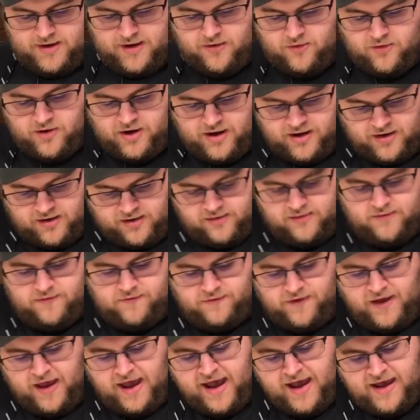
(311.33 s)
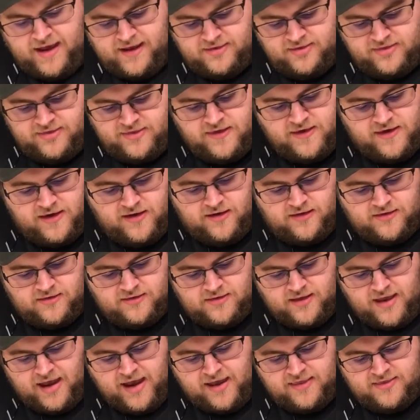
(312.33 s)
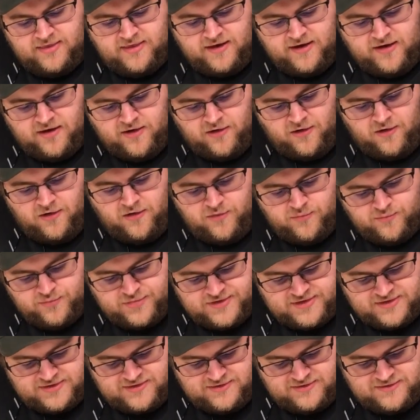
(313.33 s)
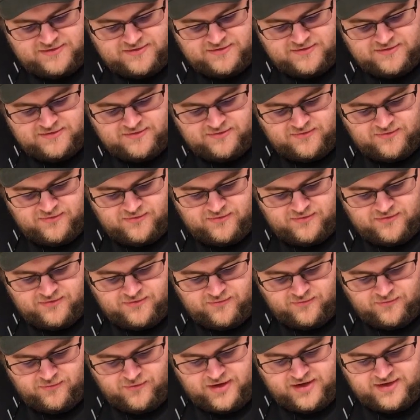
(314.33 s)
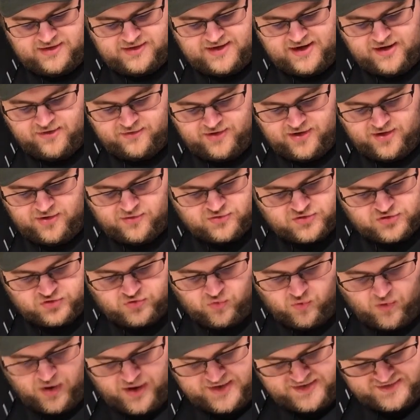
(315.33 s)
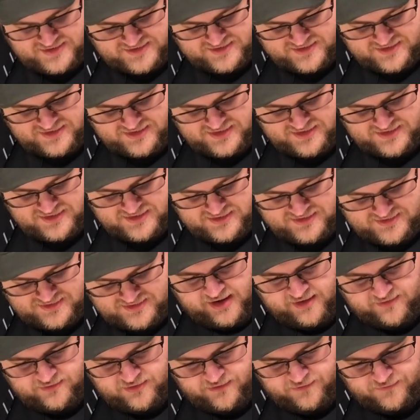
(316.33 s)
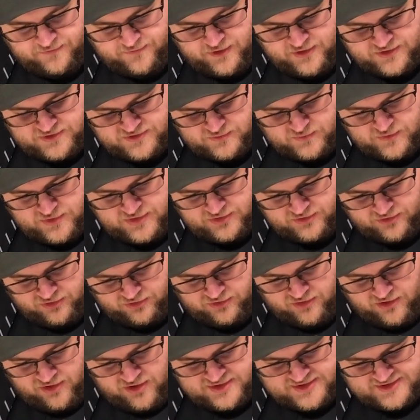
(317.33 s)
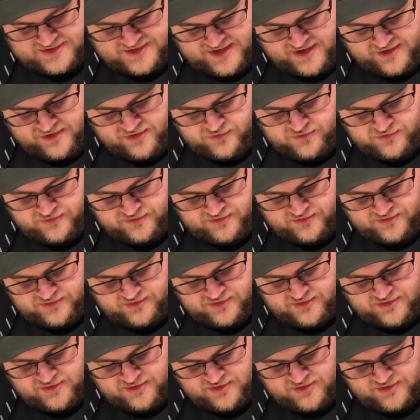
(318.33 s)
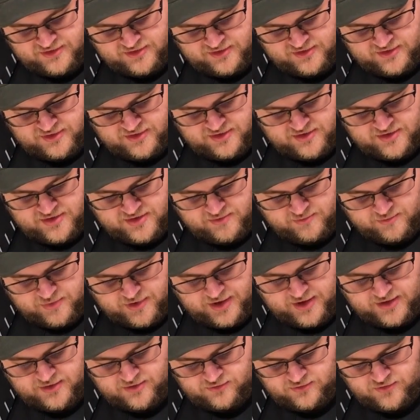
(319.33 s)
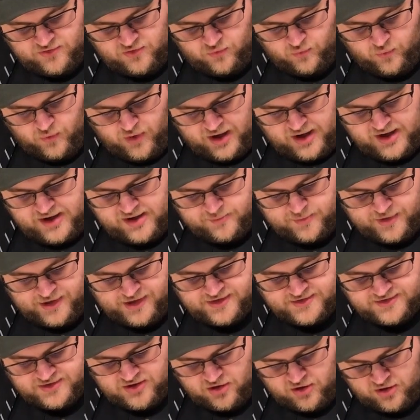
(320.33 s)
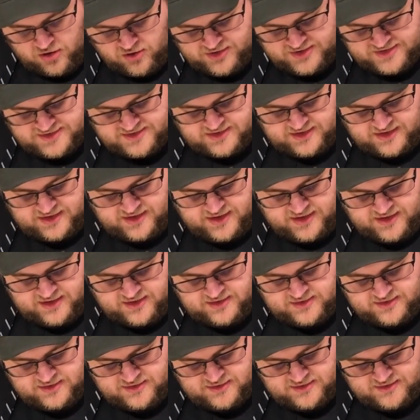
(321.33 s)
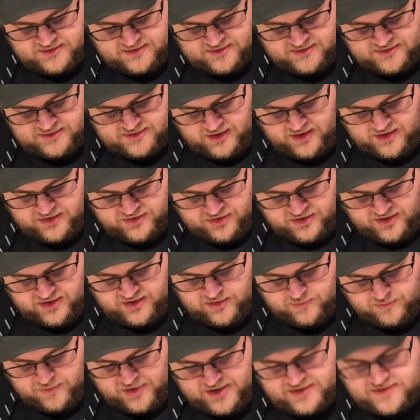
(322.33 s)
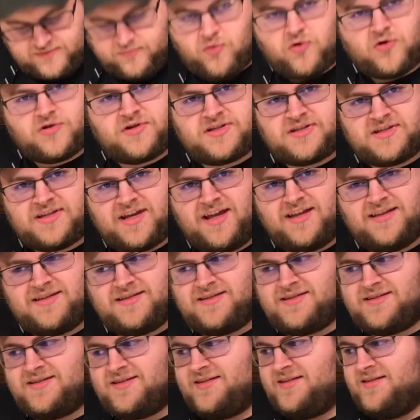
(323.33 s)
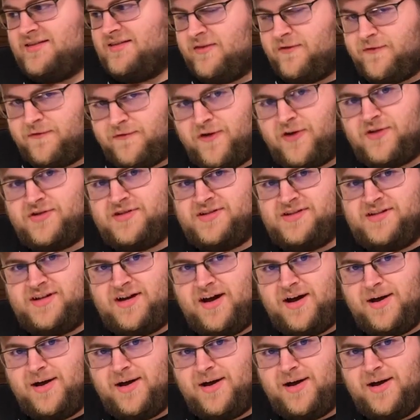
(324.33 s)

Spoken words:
Now I have add the herbs written down here twice. I have the first one crossed out, but I don't know why, because honestly, I think it makes more sense the first